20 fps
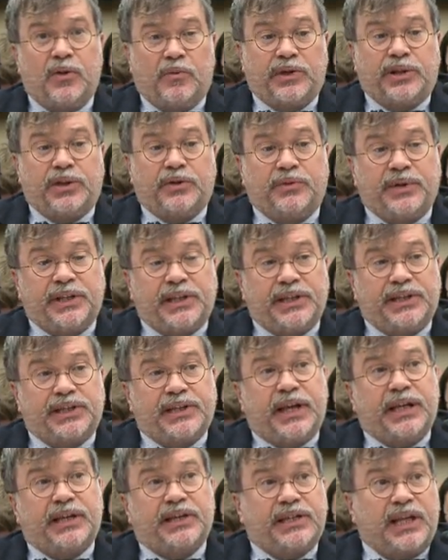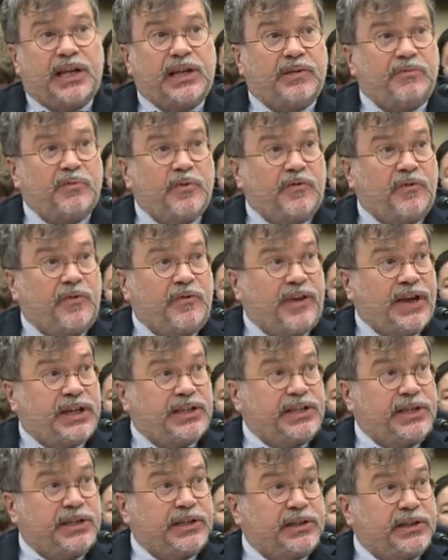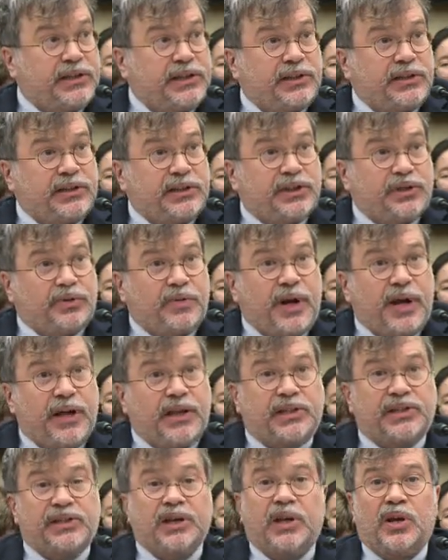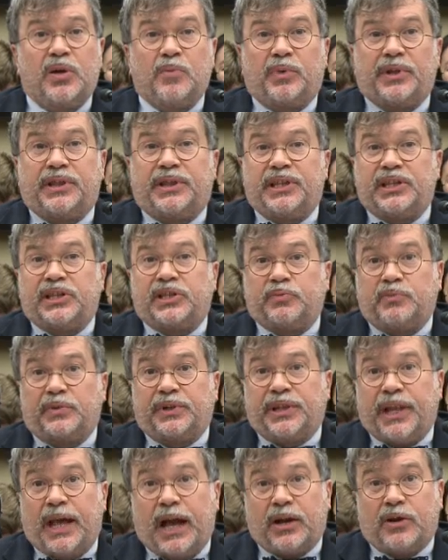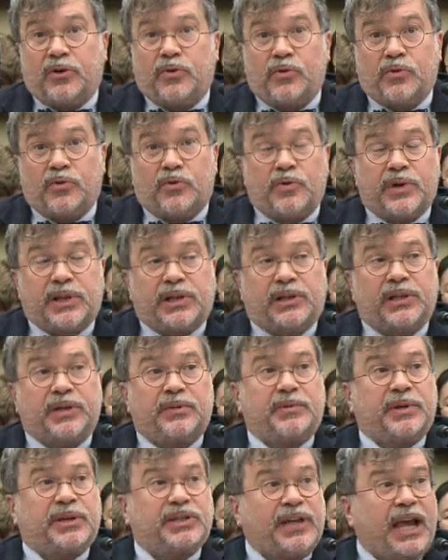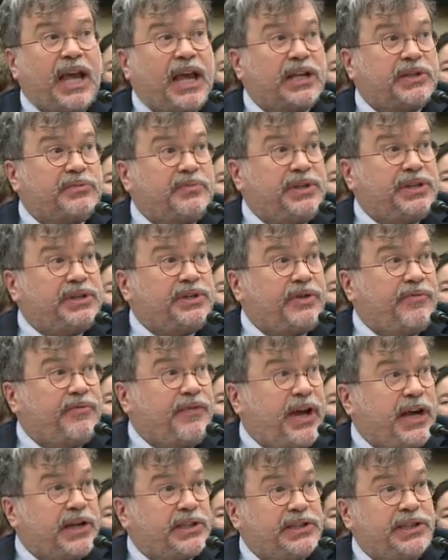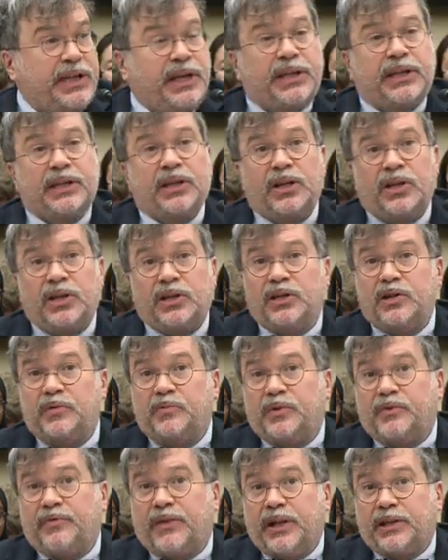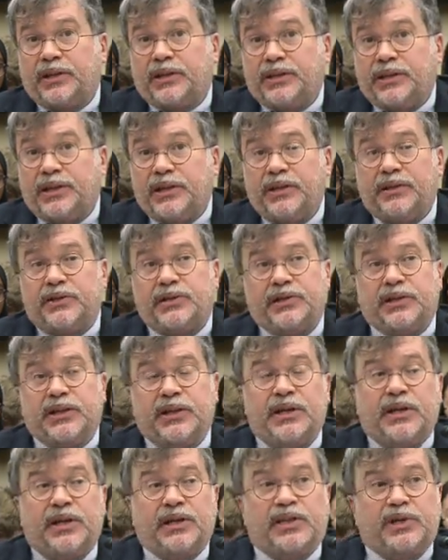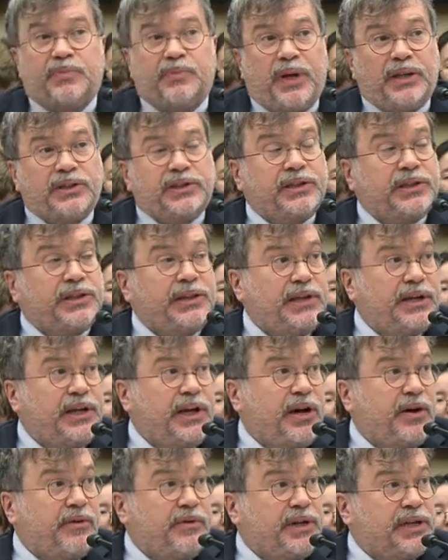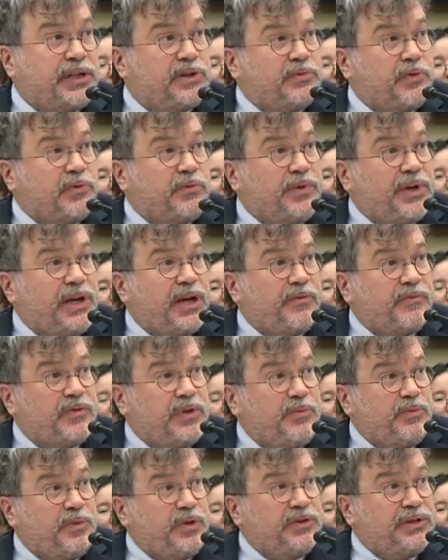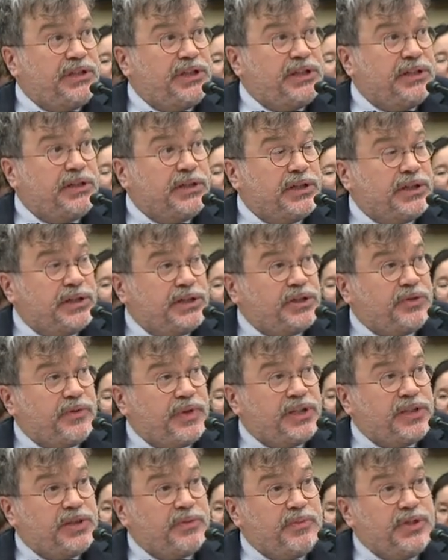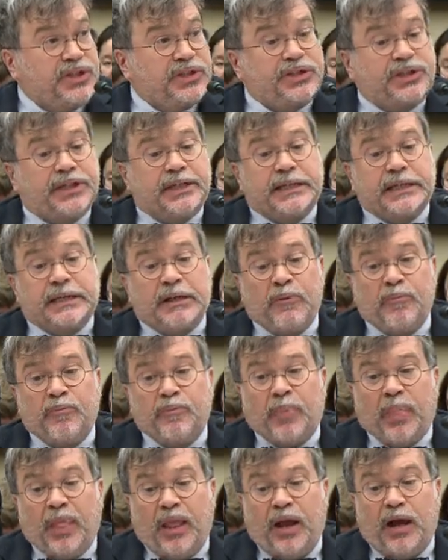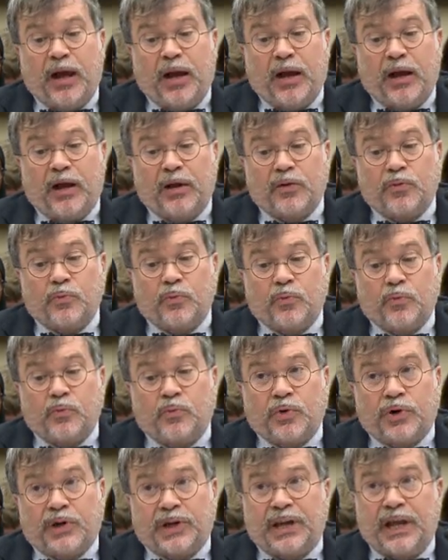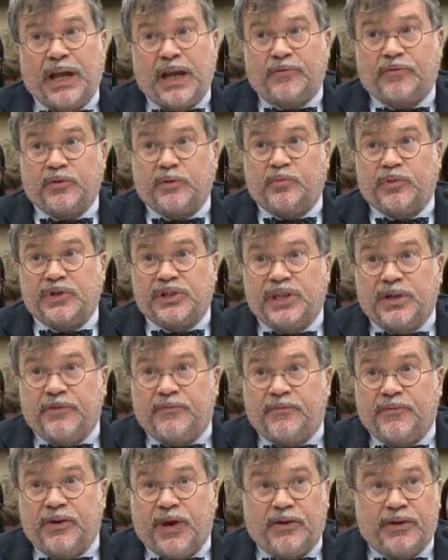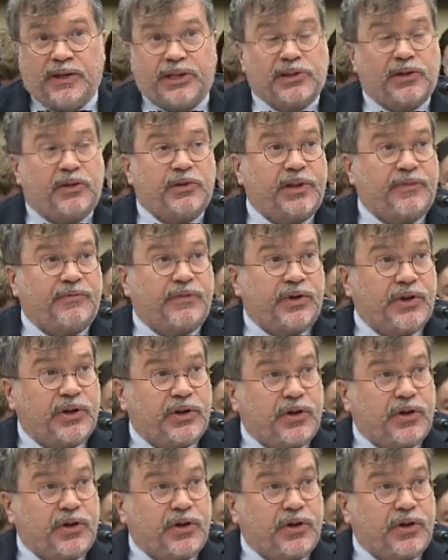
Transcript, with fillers: What they're really saying is they can move a vaccine into clinical trials, but this will not go quickly, because as we start vaccinating human volunteers, especially in areas where we have community transmission, Uh, we're going to have to proceed very slowly, very